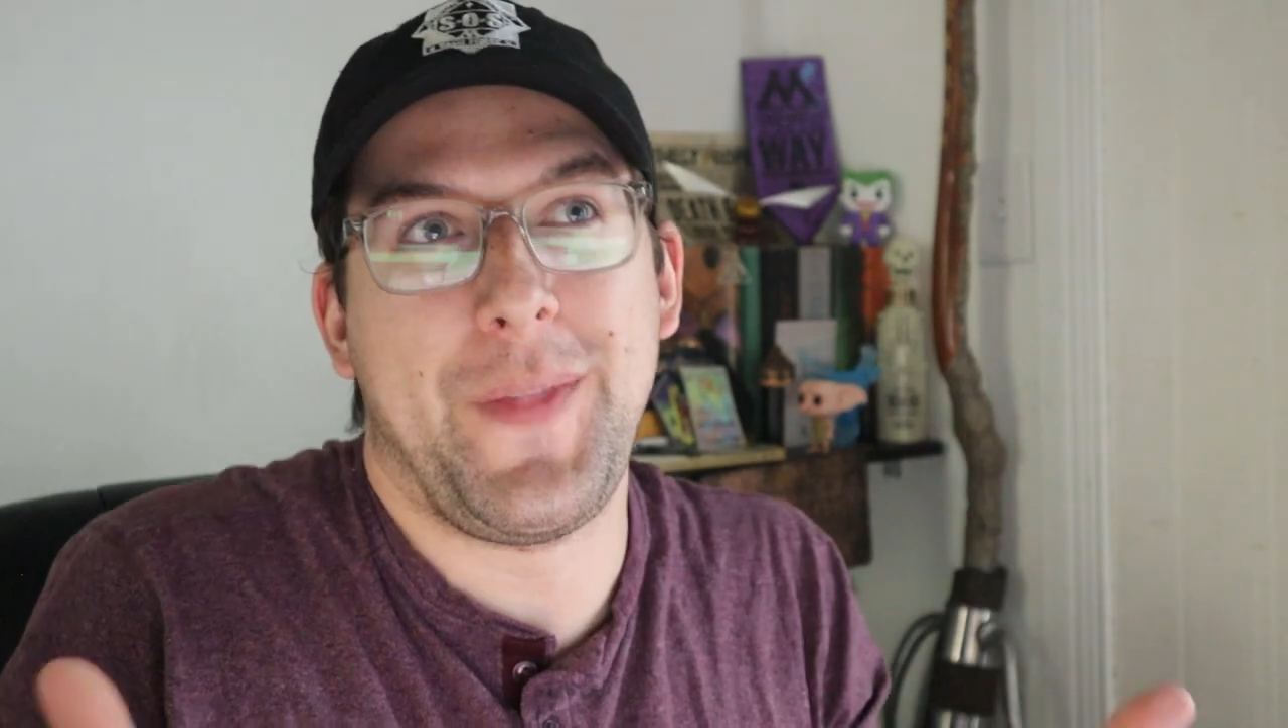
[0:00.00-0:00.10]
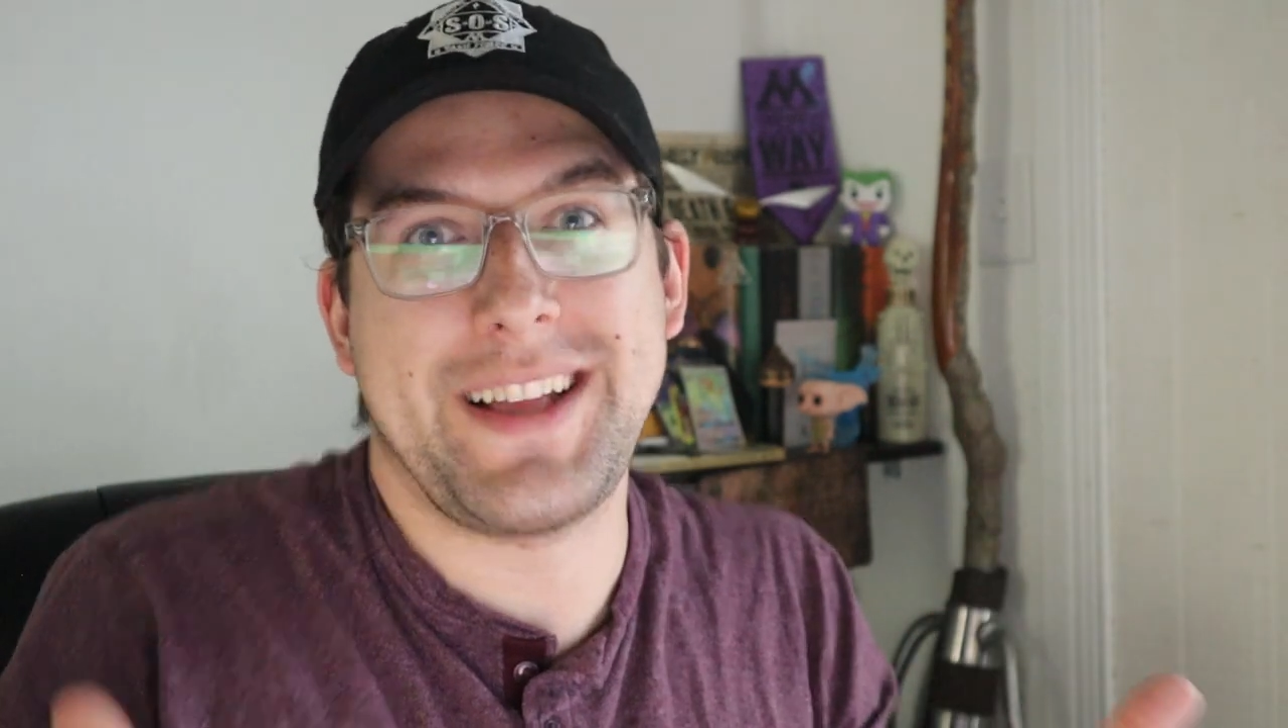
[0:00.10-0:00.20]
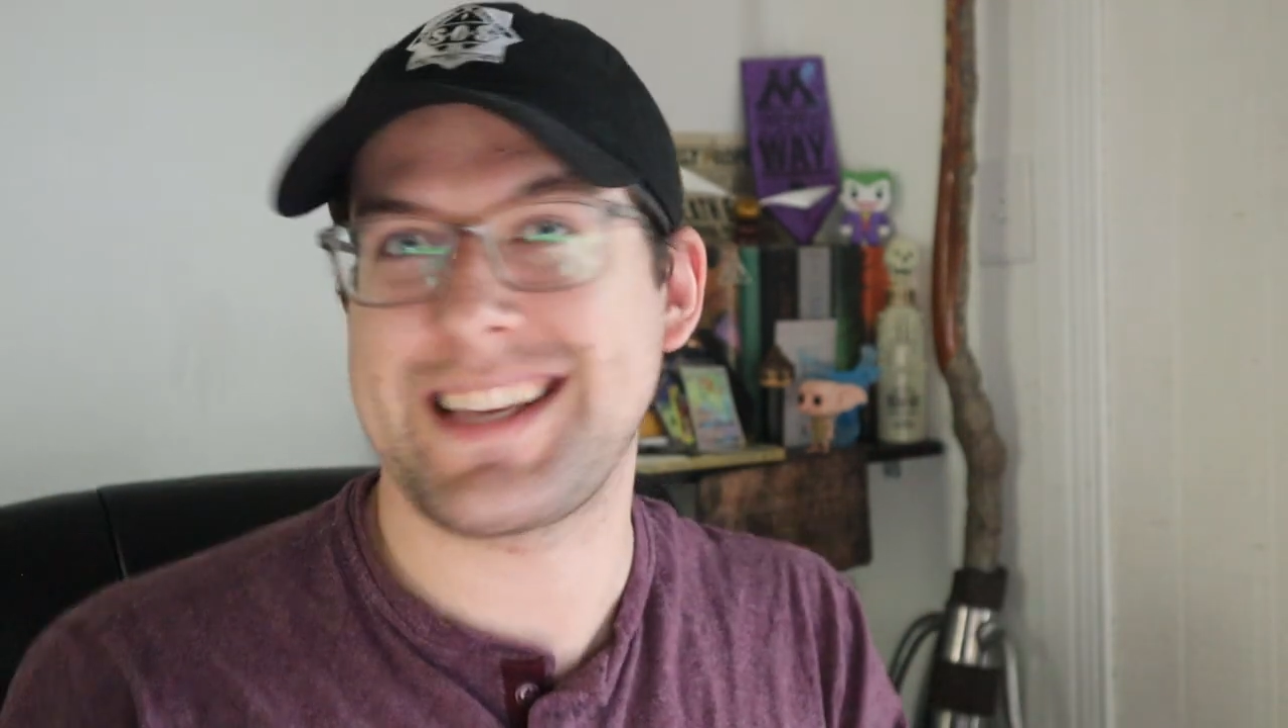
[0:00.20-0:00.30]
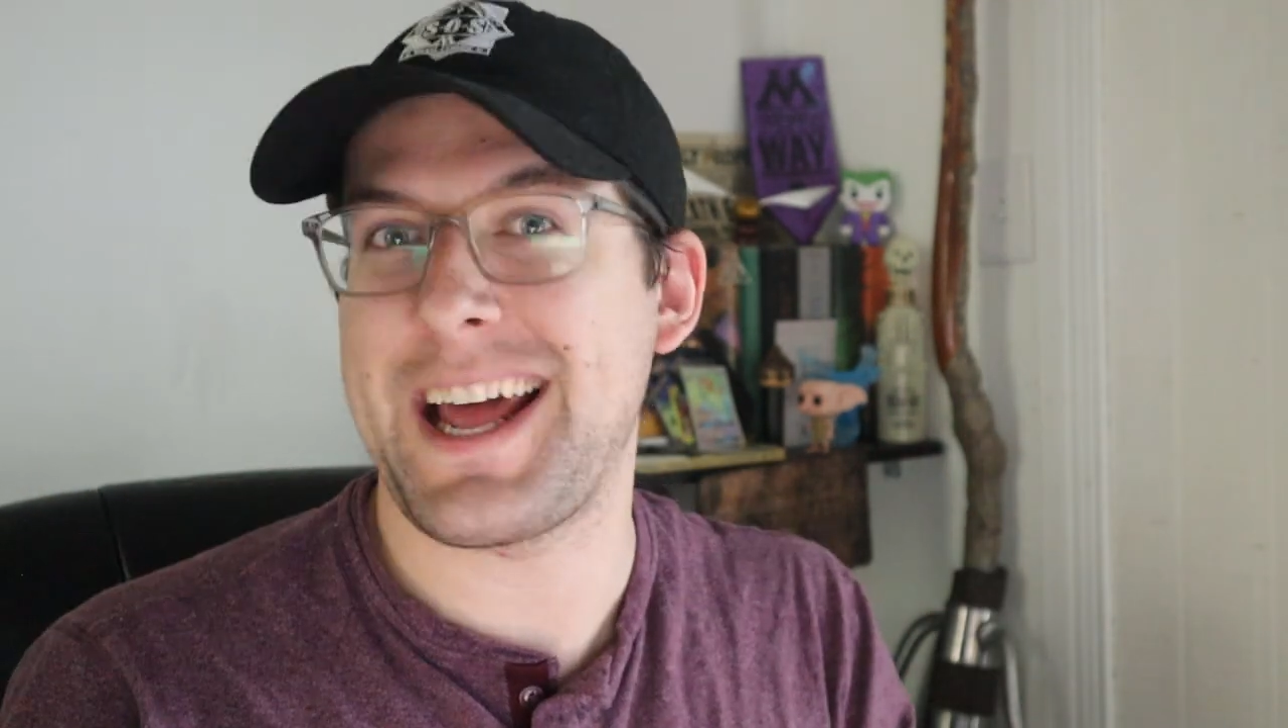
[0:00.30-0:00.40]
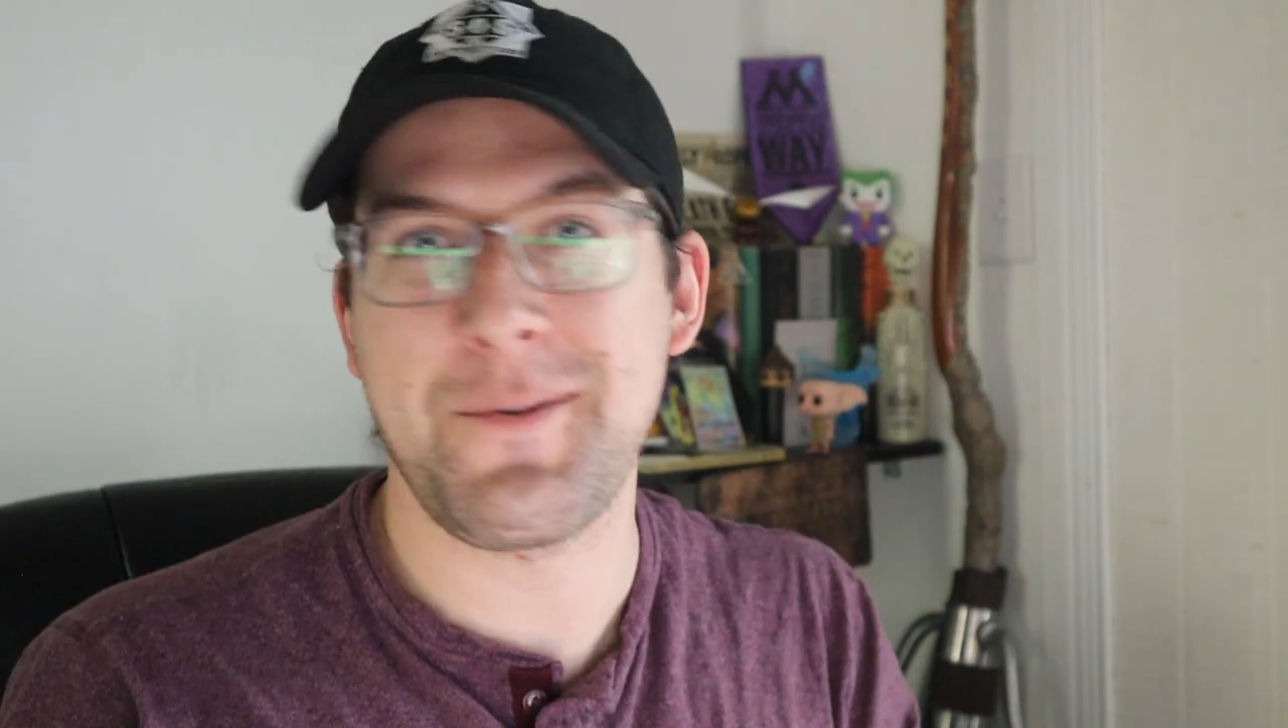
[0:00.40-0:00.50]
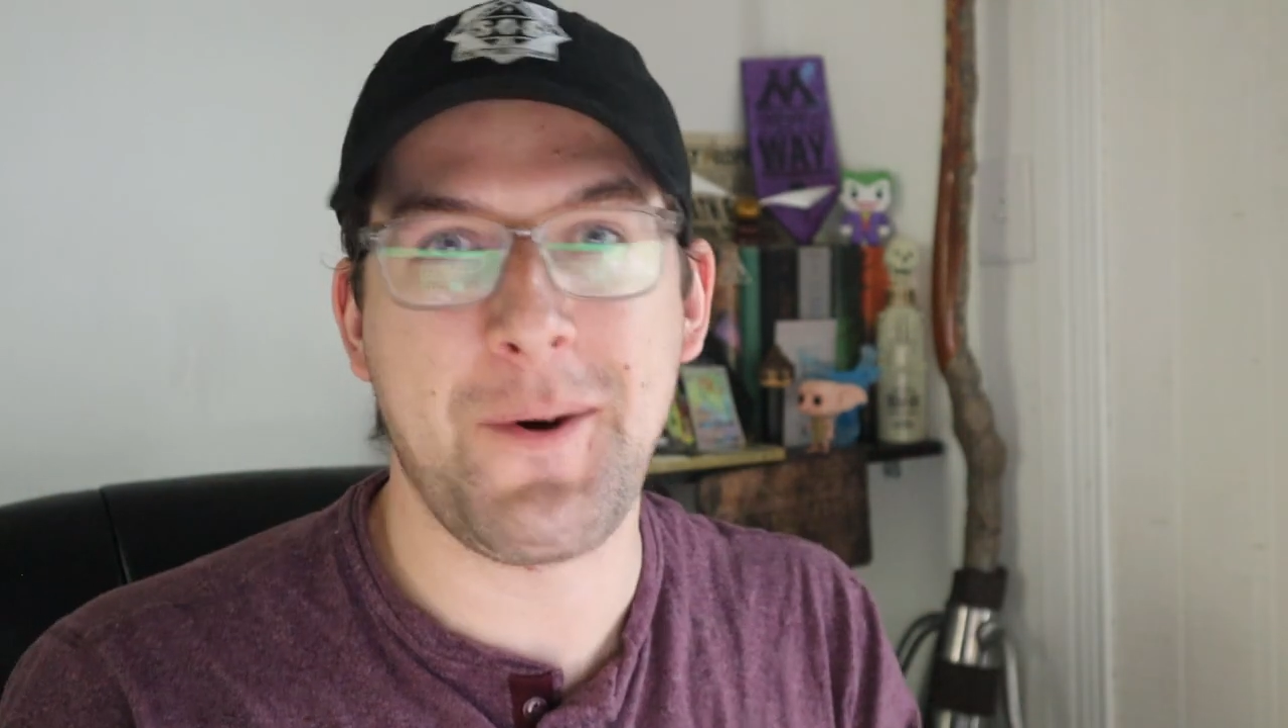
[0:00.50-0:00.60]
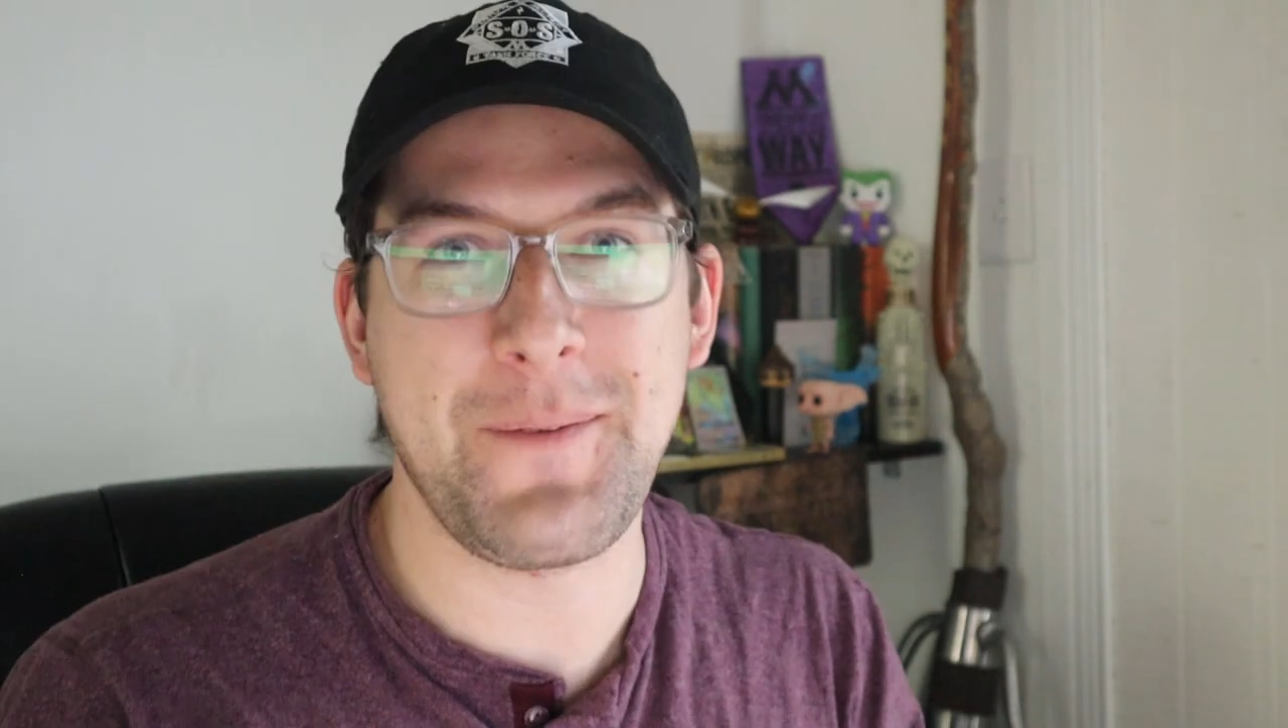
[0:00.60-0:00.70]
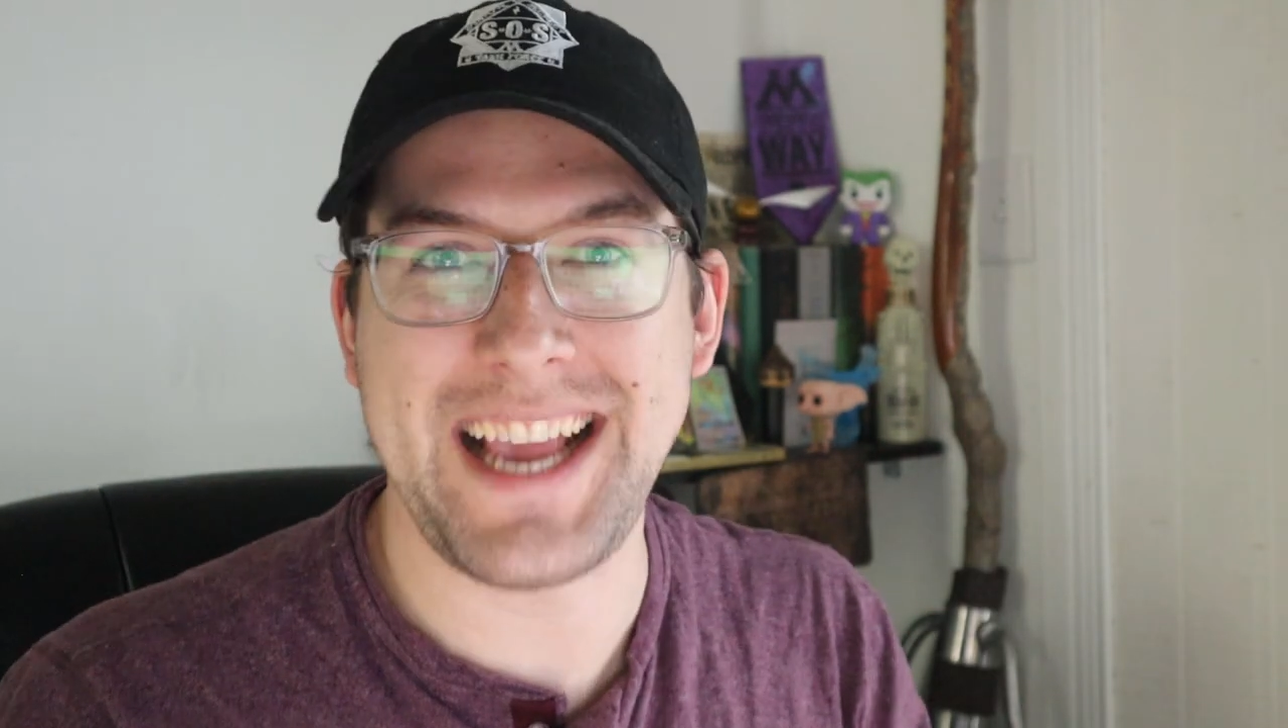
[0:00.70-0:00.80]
that's kind of what